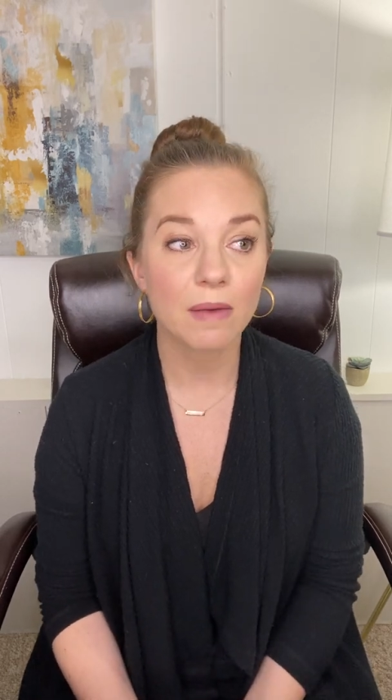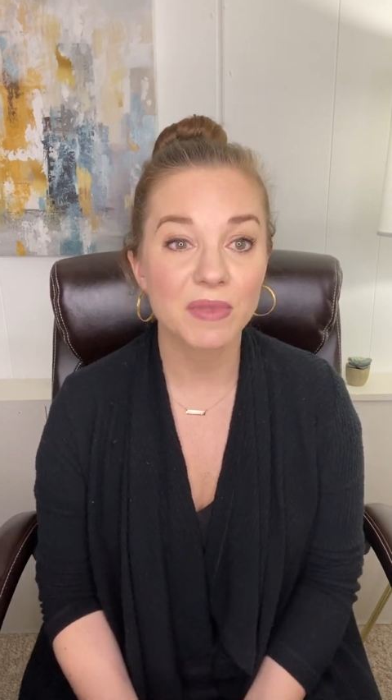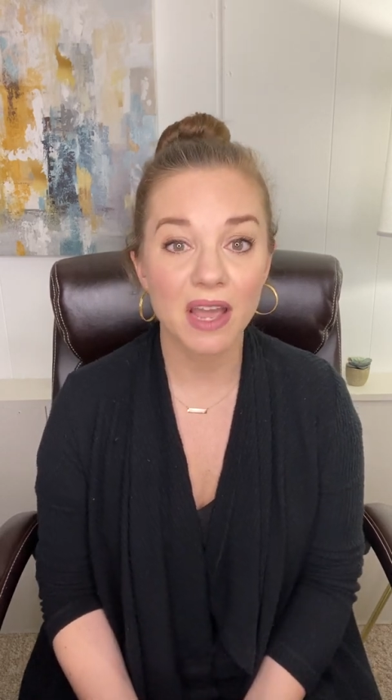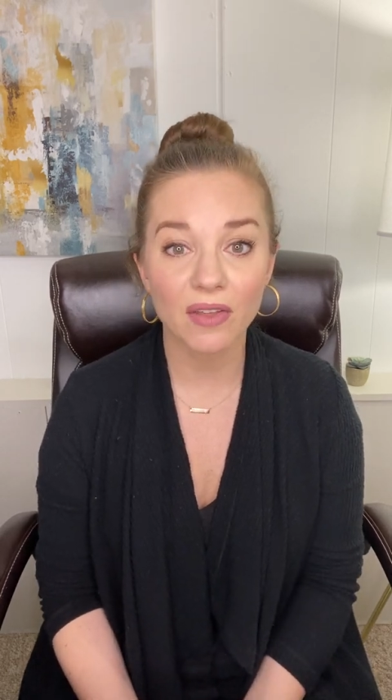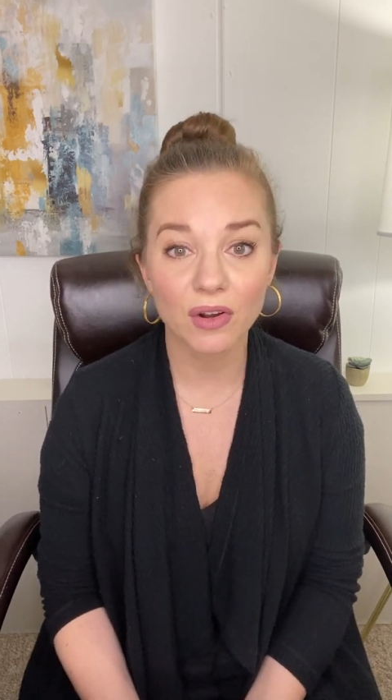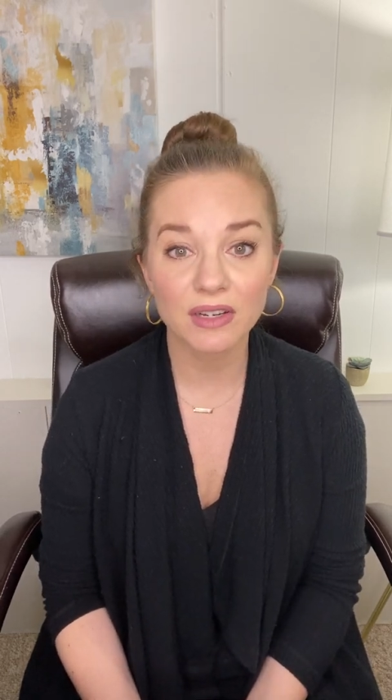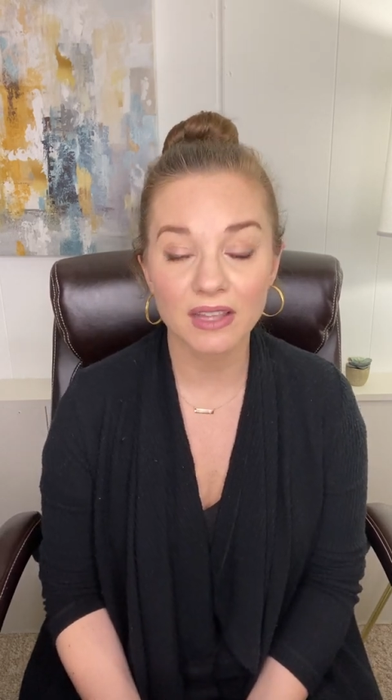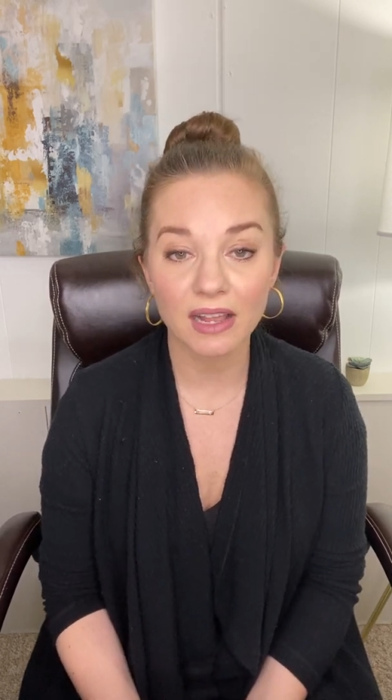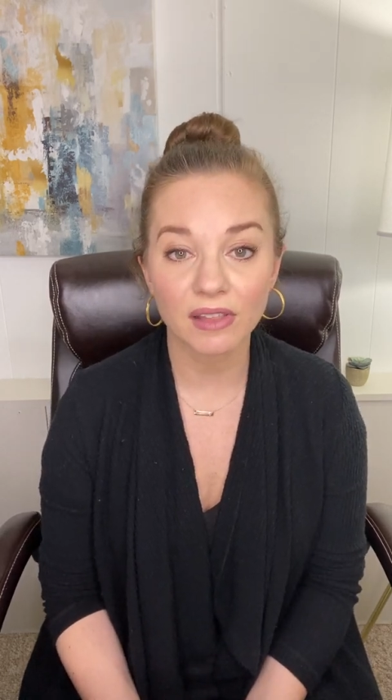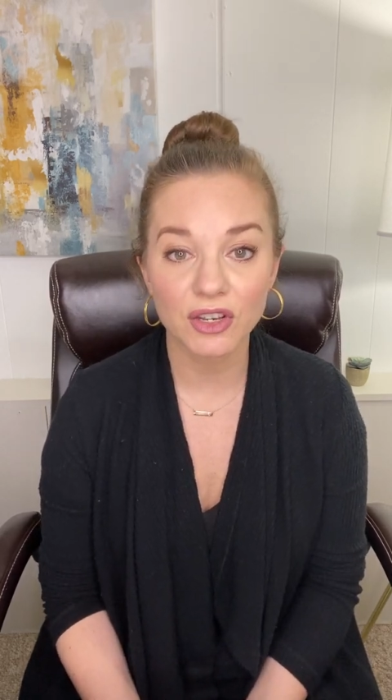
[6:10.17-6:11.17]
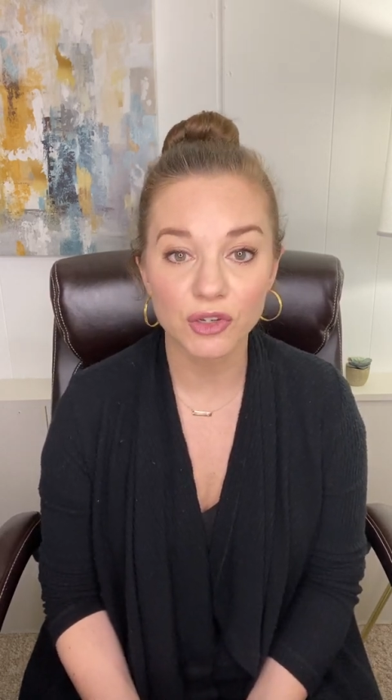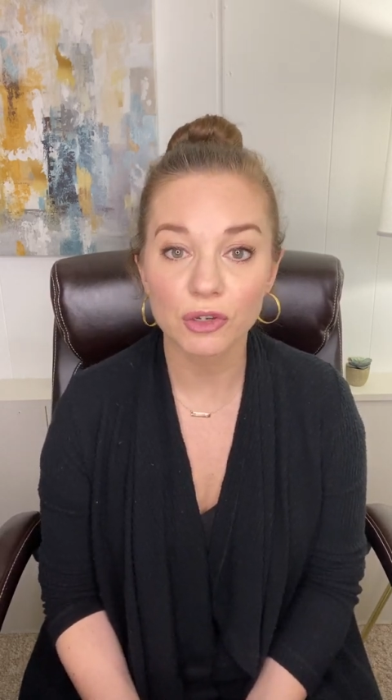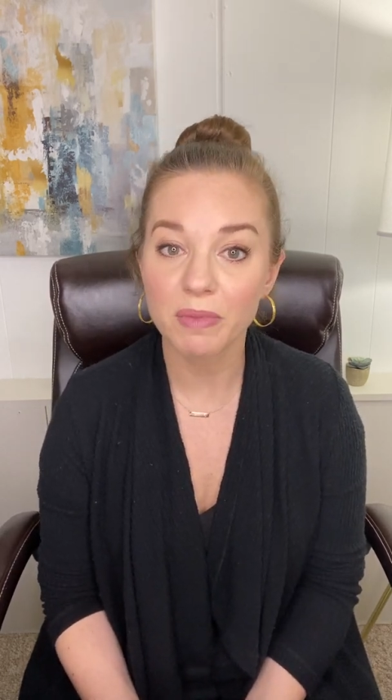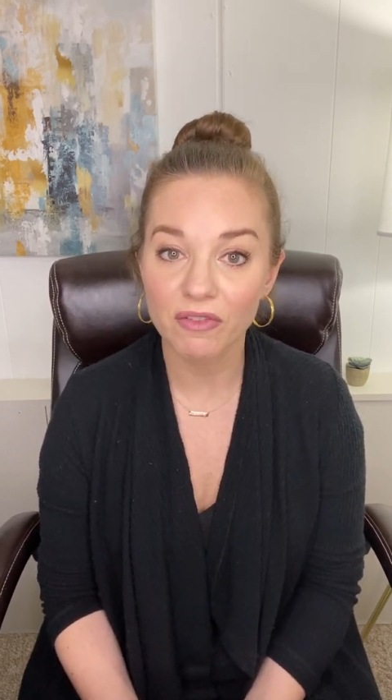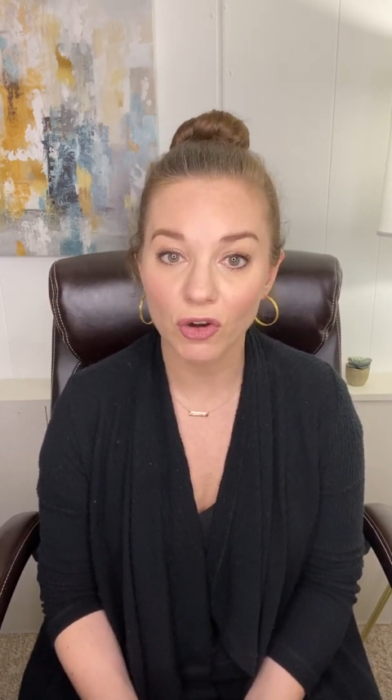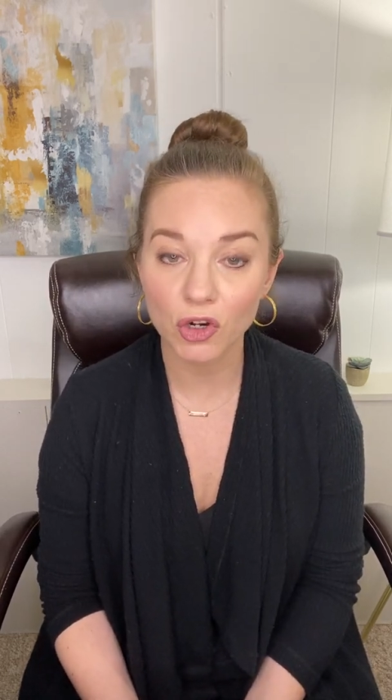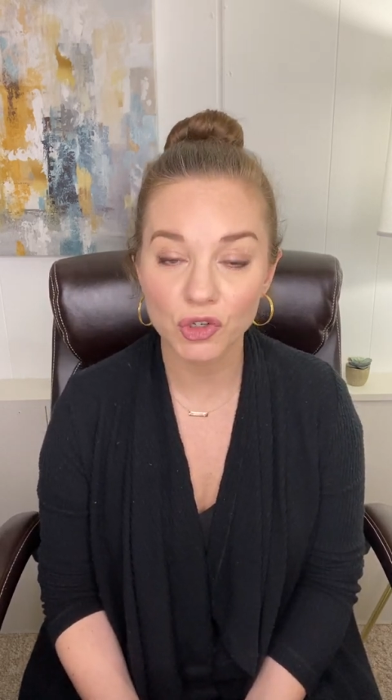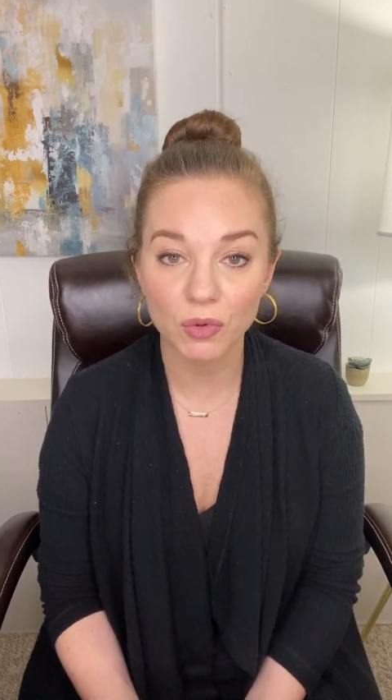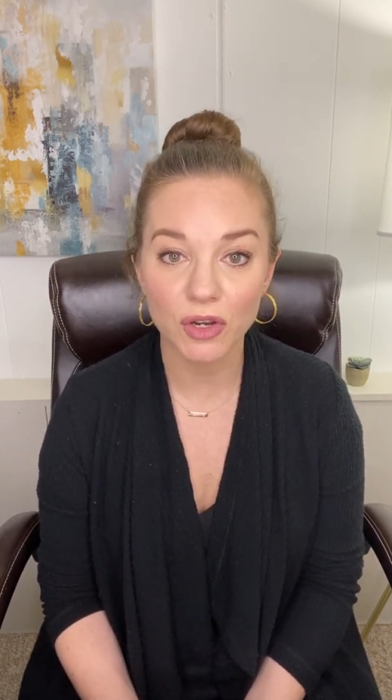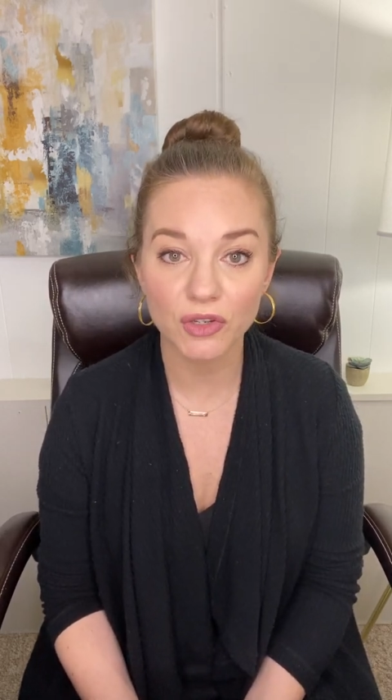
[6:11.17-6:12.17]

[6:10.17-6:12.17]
The other is likely to be virtual.